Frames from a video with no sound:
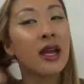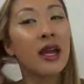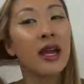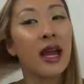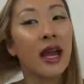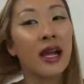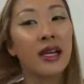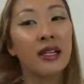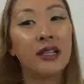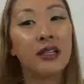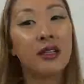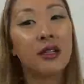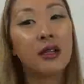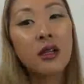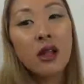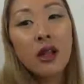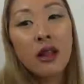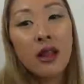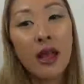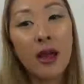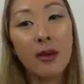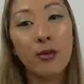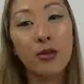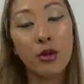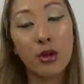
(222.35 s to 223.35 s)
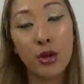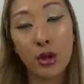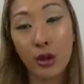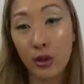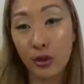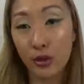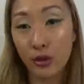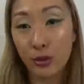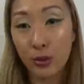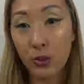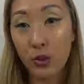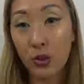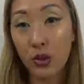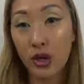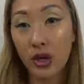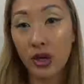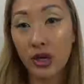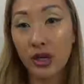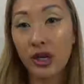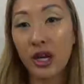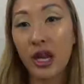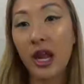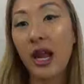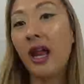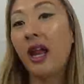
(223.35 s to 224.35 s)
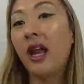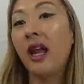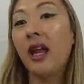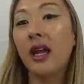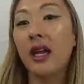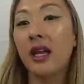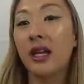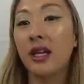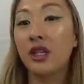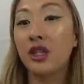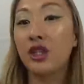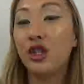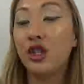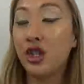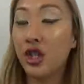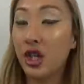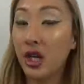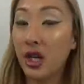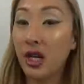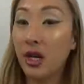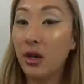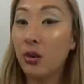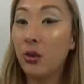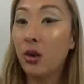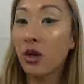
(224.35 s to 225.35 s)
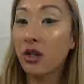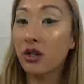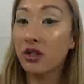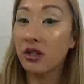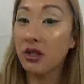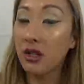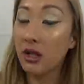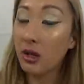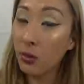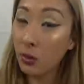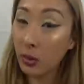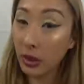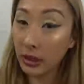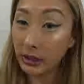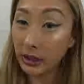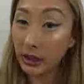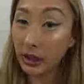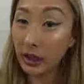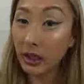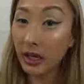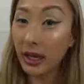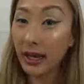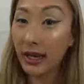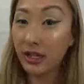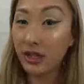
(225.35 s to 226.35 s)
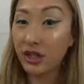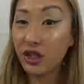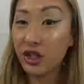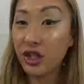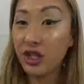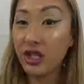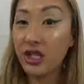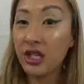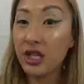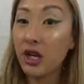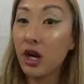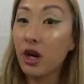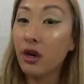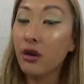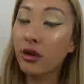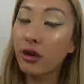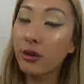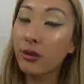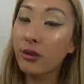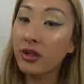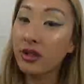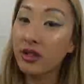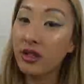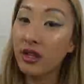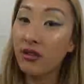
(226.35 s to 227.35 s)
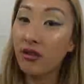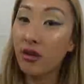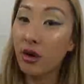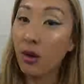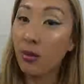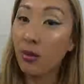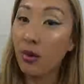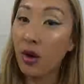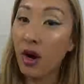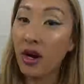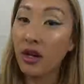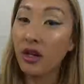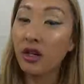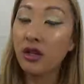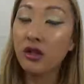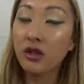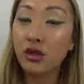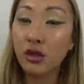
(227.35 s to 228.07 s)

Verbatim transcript: I did a collab with Close Porn and she was the winner and she did already receive her product.